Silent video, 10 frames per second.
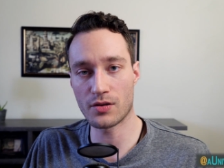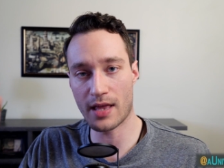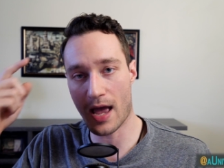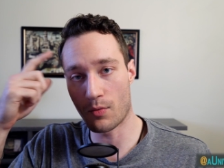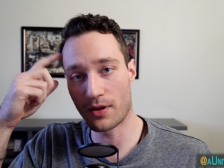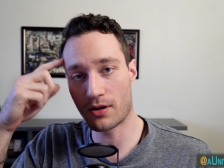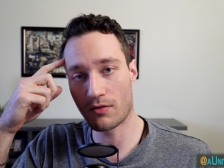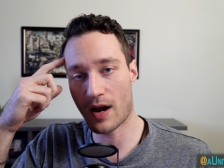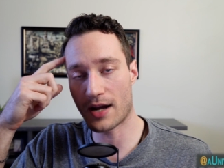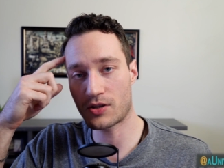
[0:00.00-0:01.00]
that with your
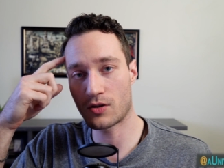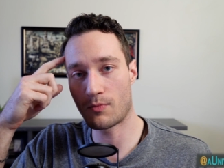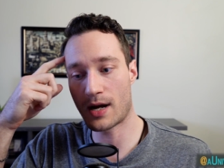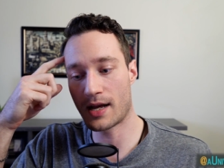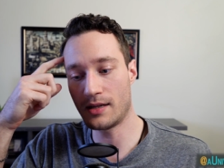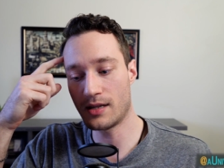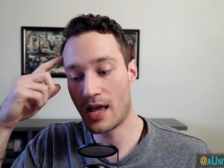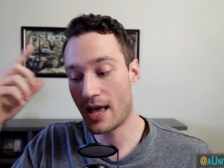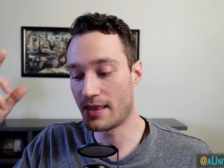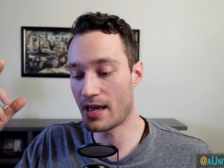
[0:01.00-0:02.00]
rational mind,
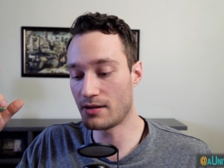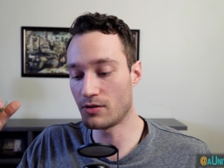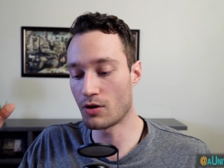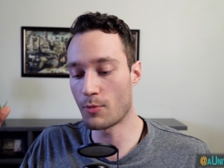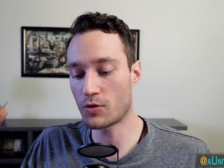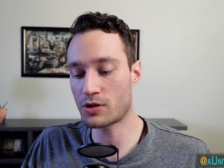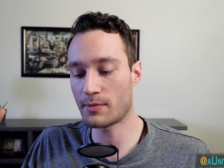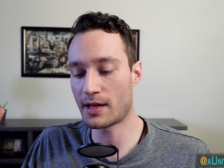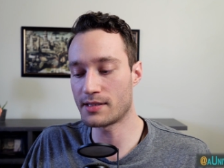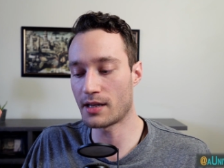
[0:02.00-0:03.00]
then your emotional
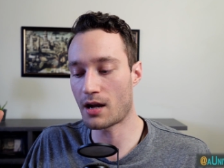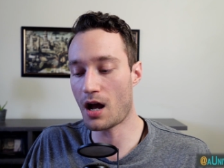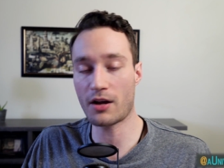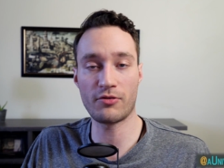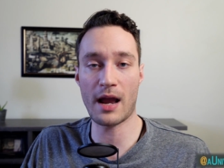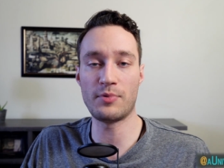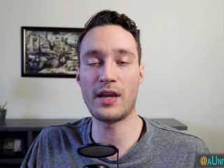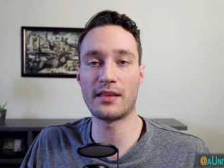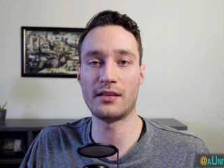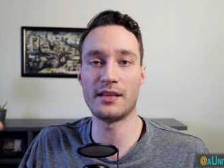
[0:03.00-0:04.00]
mind's like, "Oh crap, you
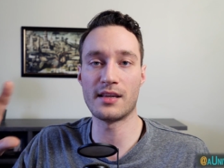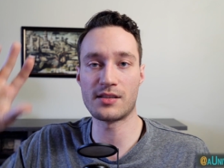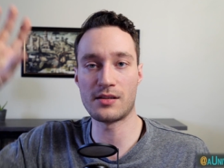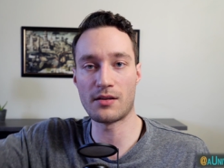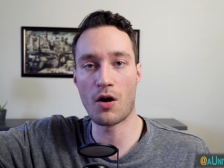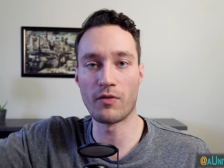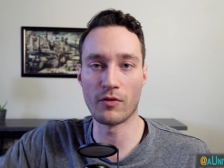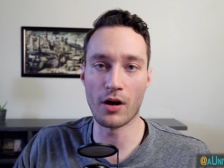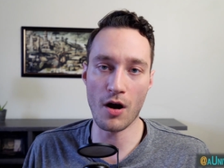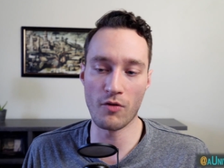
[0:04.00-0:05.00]
can't delete this.
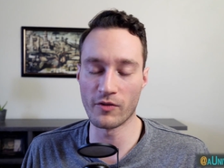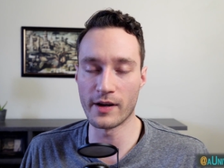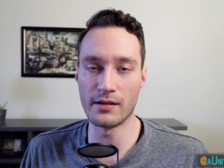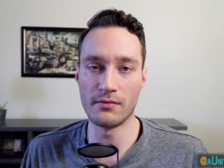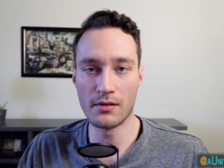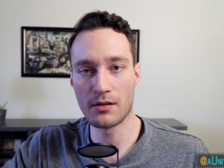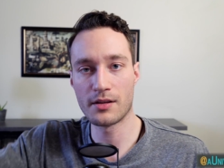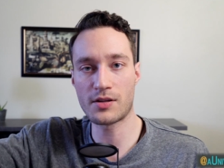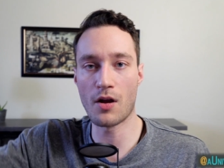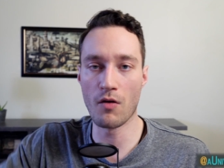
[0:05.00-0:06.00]
Over overridden.
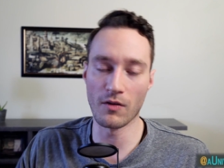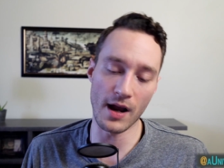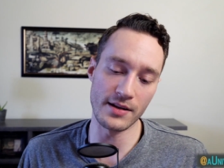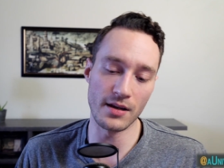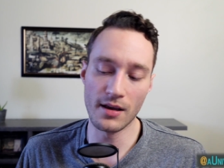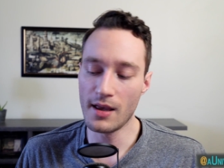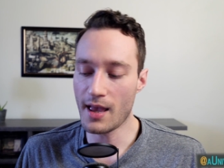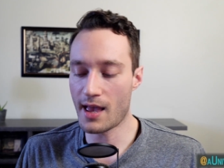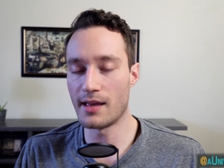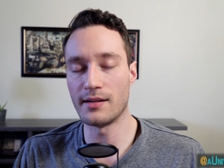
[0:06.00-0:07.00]
It's going to override you
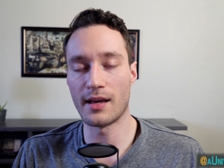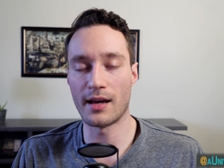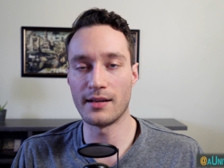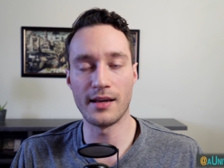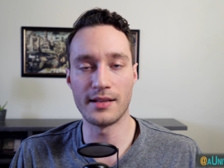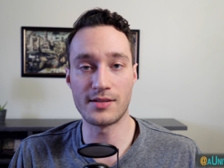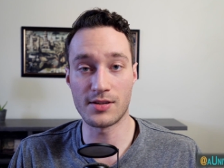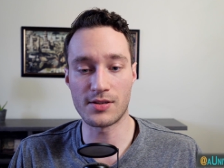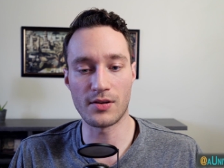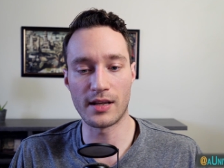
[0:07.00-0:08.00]
and uh, it's
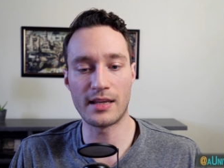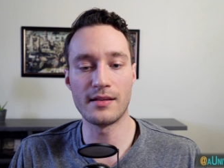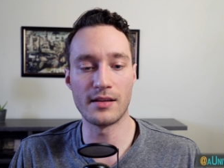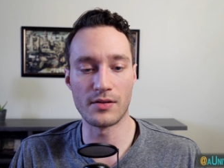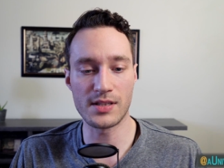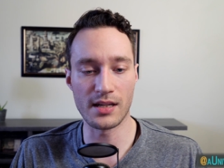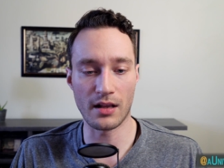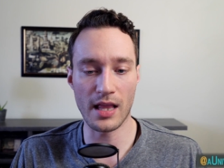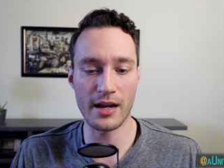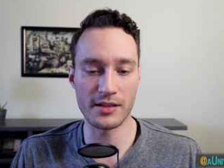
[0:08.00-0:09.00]
just going to, you know, stick
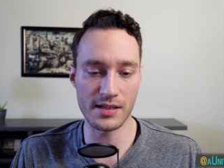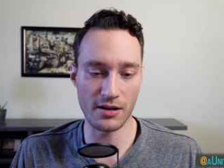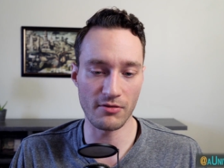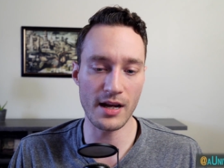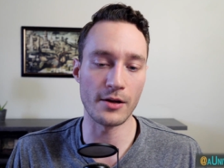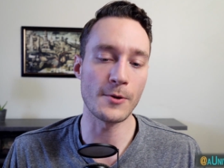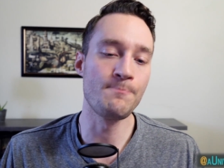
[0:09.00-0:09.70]
stick around."